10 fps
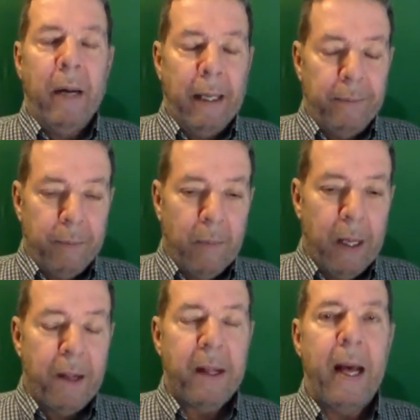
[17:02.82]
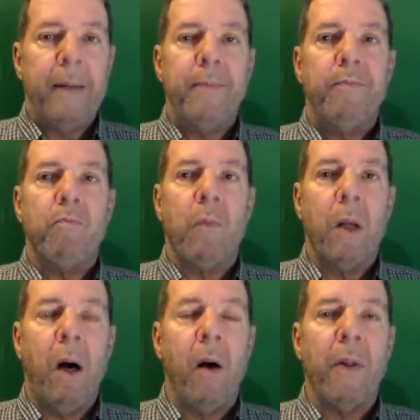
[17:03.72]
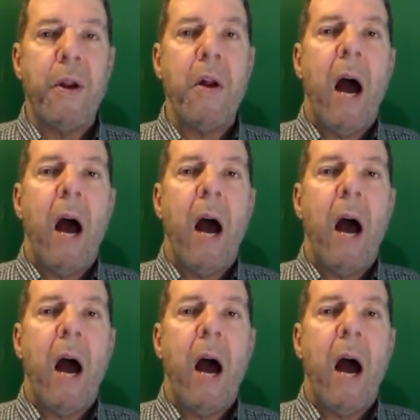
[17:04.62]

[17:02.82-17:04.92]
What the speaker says: but he said all the